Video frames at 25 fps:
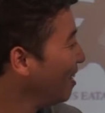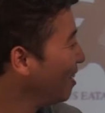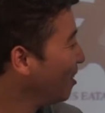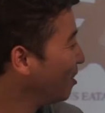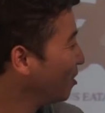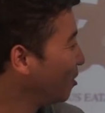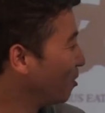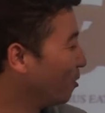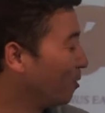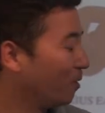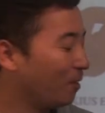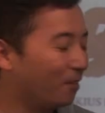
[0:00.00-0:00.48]

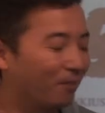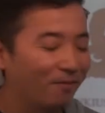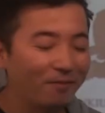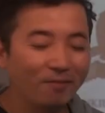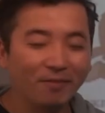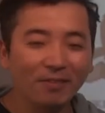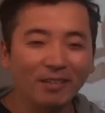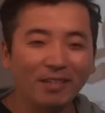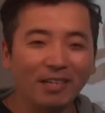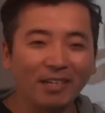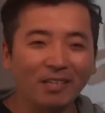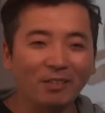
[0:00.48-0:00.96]
So
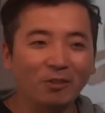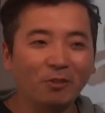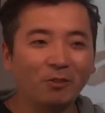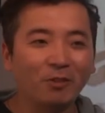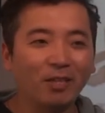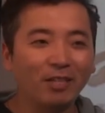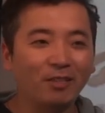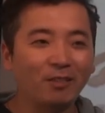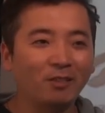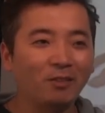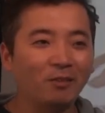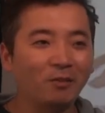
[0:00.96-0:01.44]
I
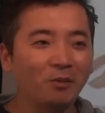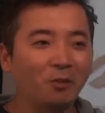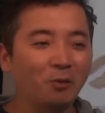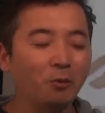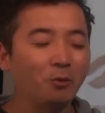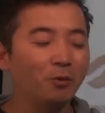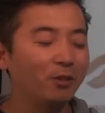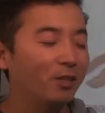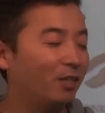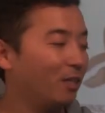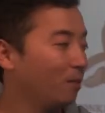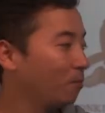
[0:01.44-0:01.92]
tried
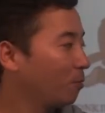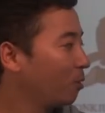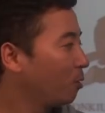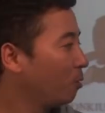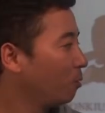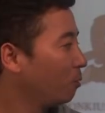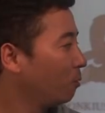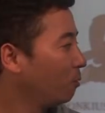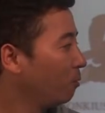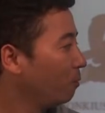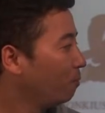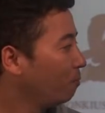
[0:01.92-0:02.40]
two times
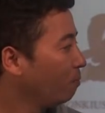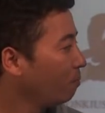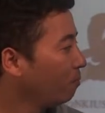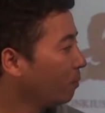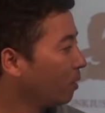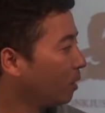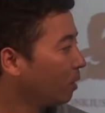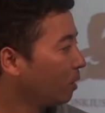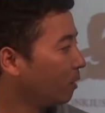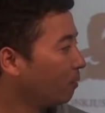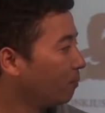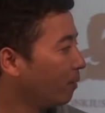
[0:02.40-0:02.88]
to
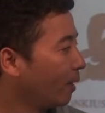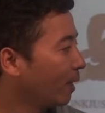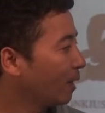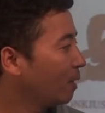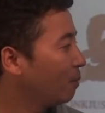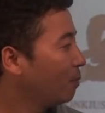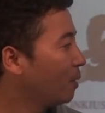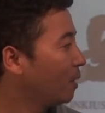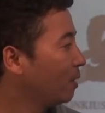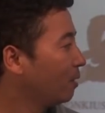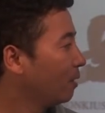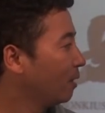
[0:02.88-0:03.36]

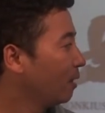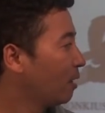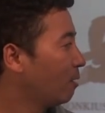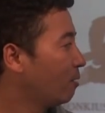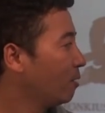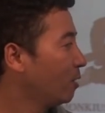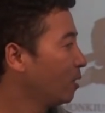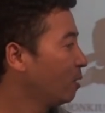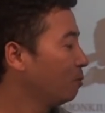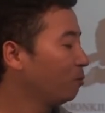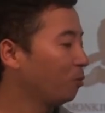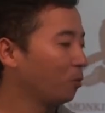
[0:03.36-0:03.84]
recommend and
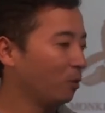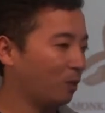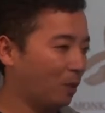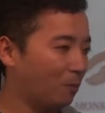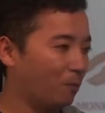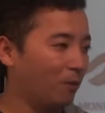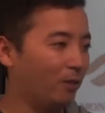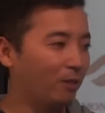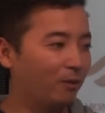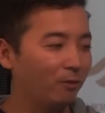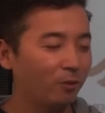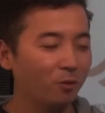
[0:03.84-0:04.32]
encourage him to
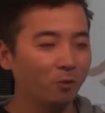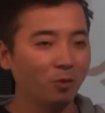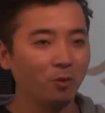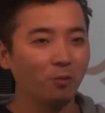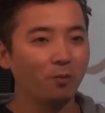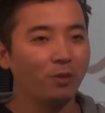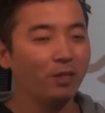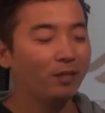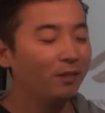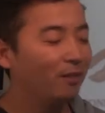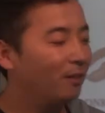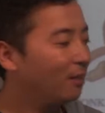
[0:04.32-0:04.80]
someone else to
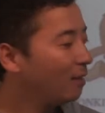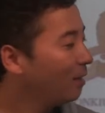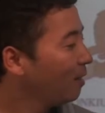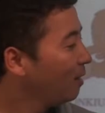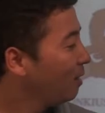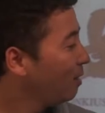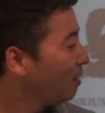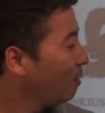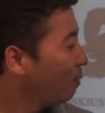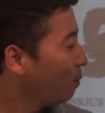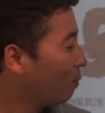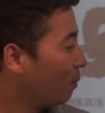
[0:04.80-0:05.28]
speak,
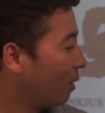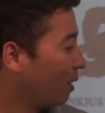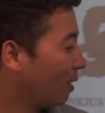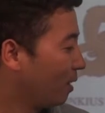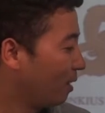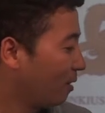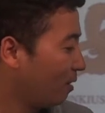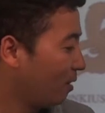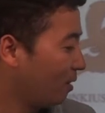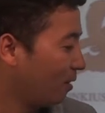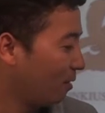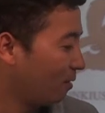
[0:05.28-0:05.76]
but
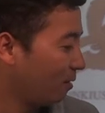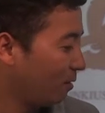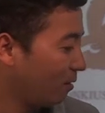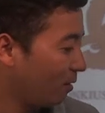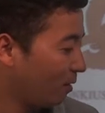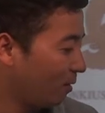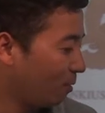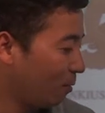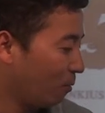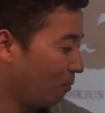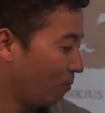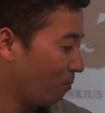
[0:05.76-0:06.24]
I think
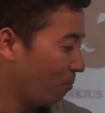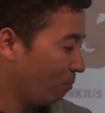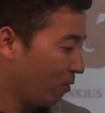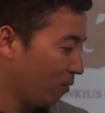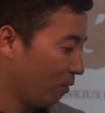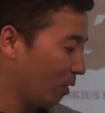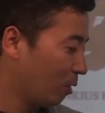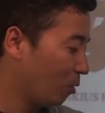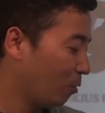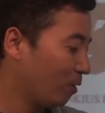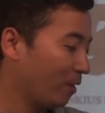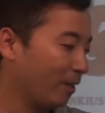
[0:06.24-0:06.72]

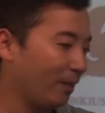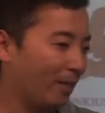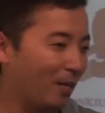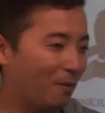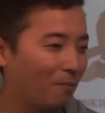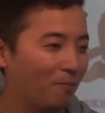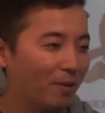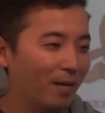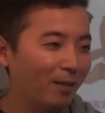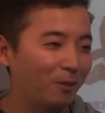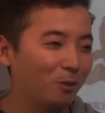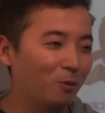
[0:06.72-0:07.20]
eventually it
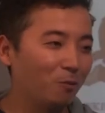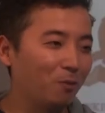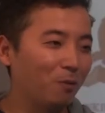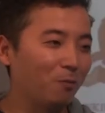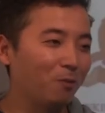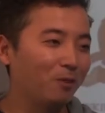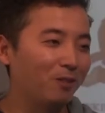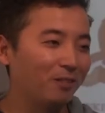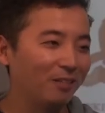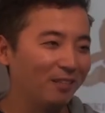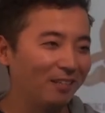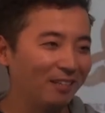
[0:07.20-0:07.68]
came back to me
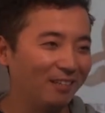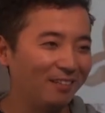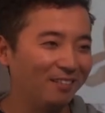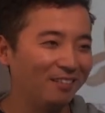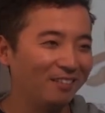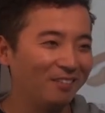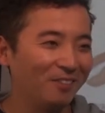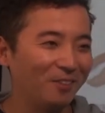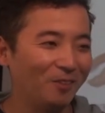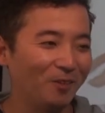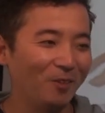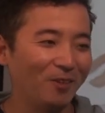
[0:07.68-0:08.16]
once again,
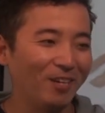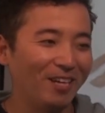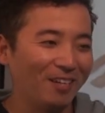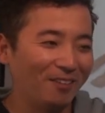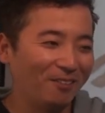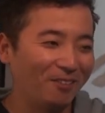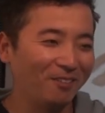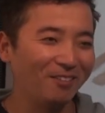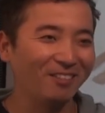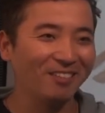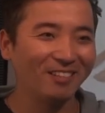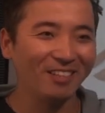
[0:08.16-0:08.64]
so I
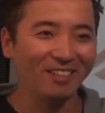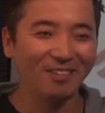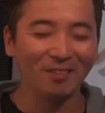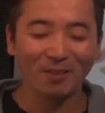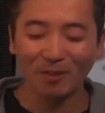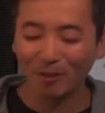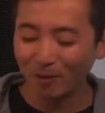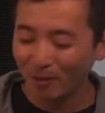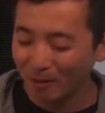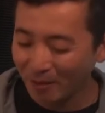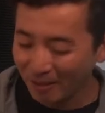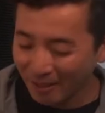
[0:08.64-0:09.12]
couldn't say
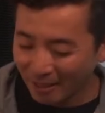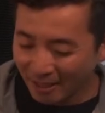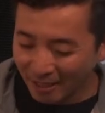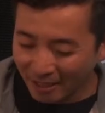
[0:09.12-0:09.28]
no.